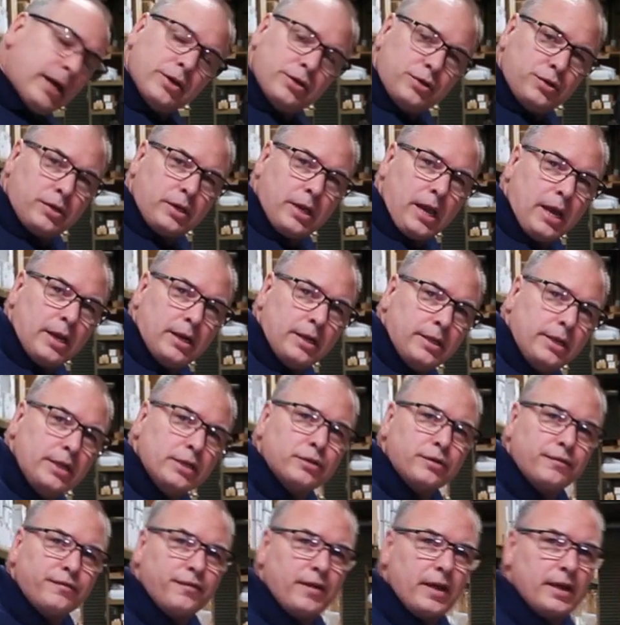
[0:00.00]
as you can, and
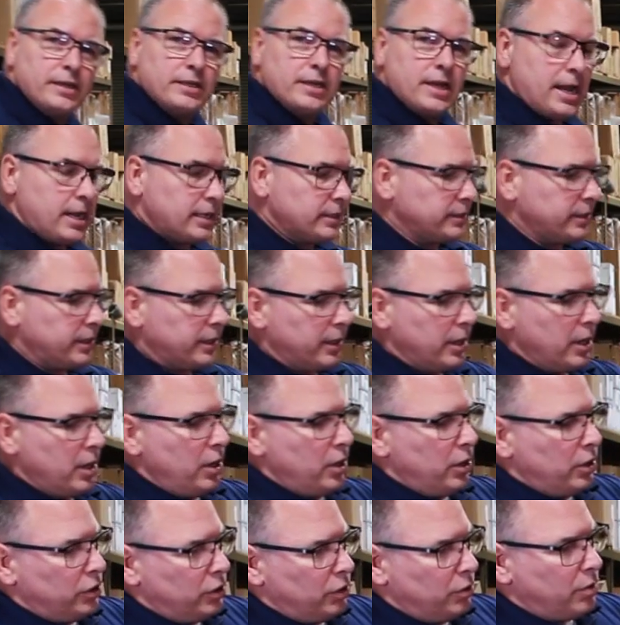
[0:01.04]
these are fantastic.
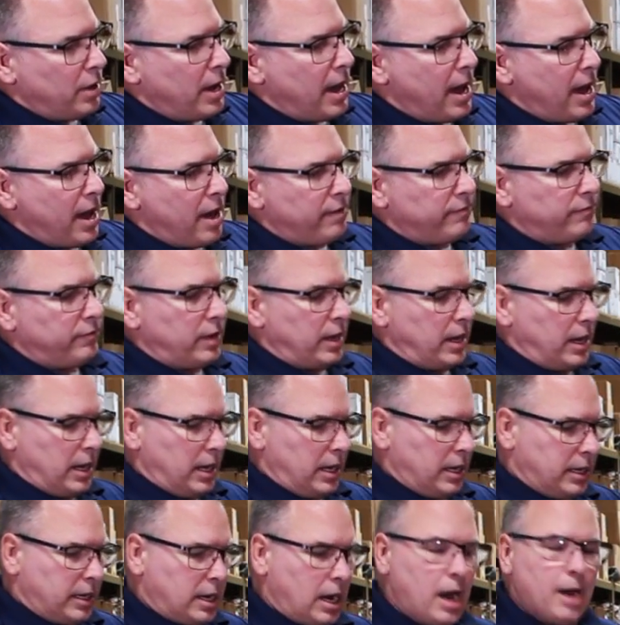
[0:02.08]
You have
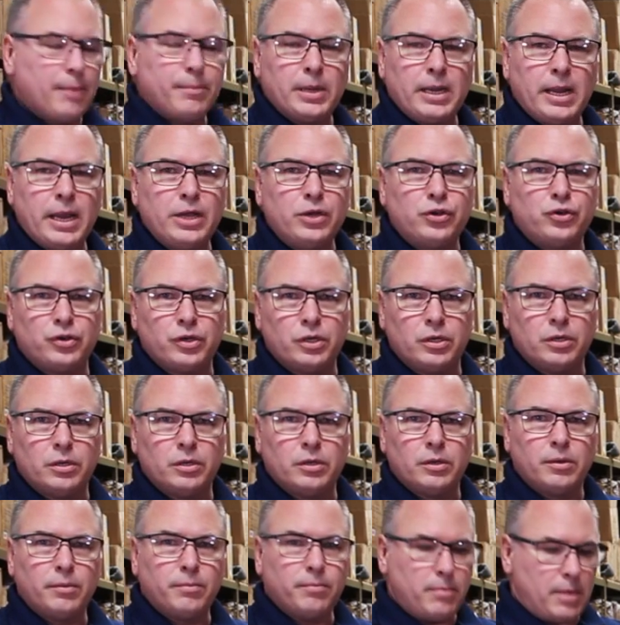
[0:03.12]
a combination
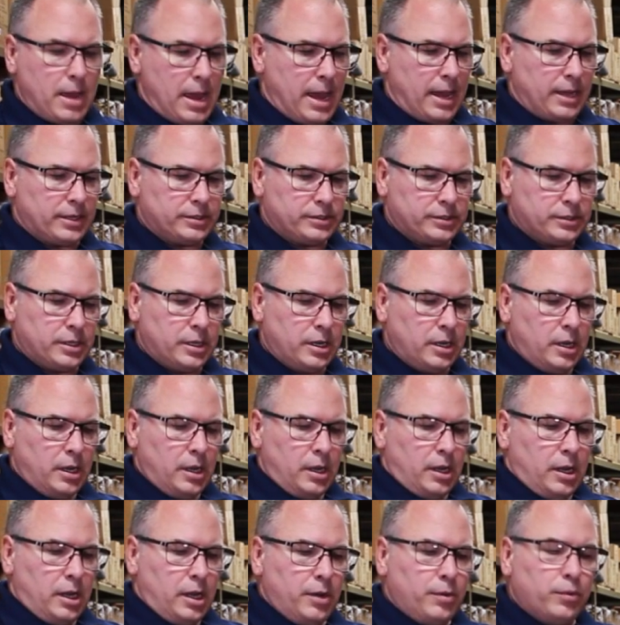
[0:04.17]
mask.
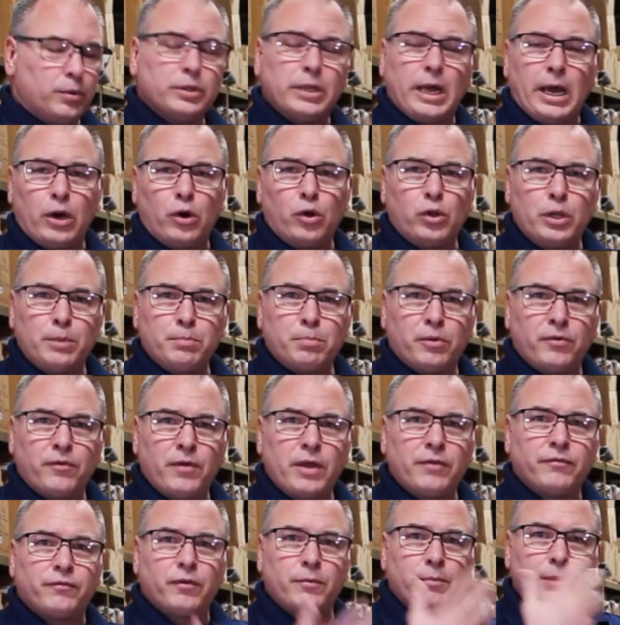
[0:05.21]
It will not only
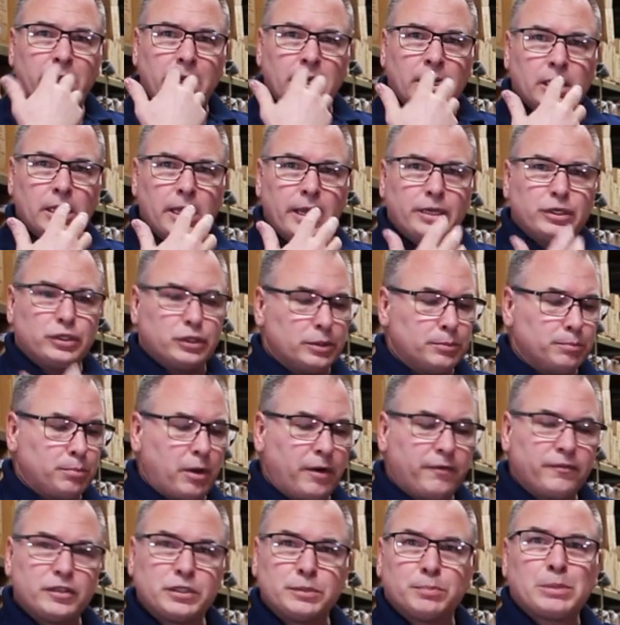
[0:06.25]
prevent from inhalation,
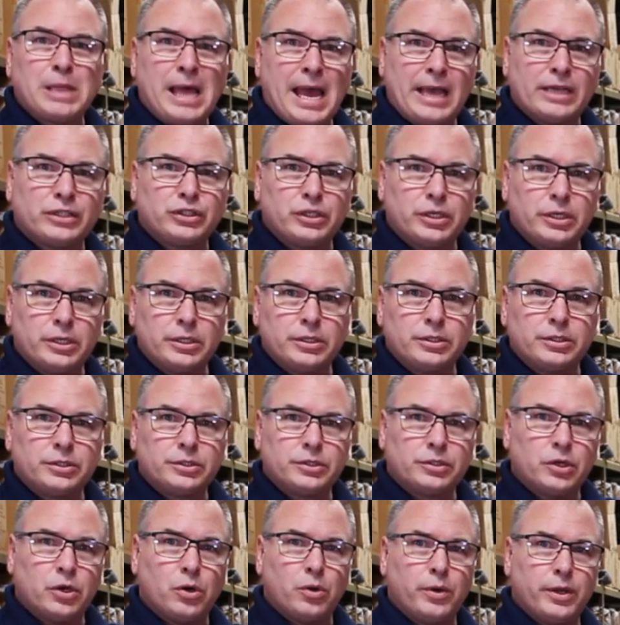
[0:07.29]
but splashing.
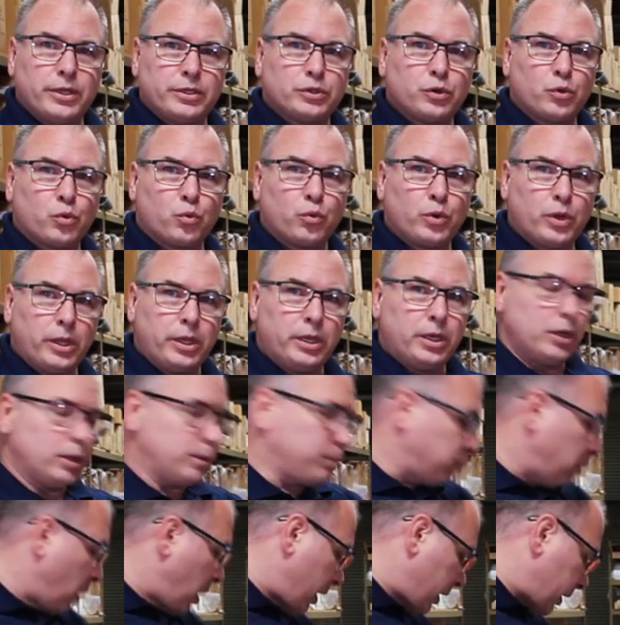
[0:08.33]
So it's a really
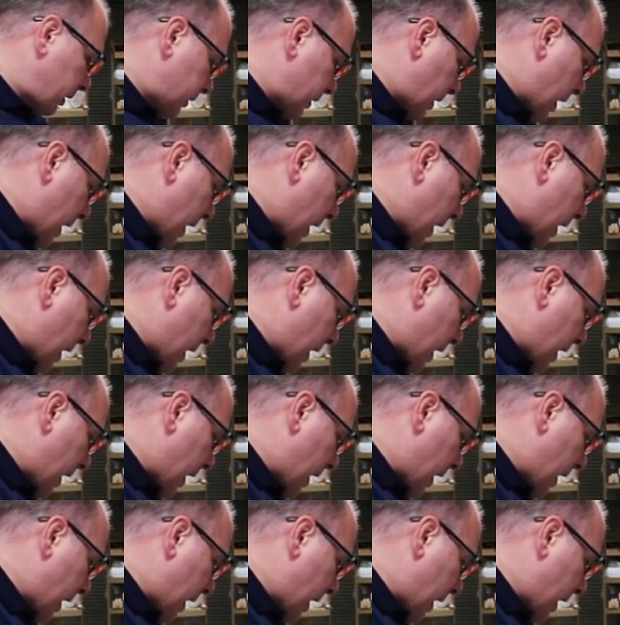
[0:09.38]
good product to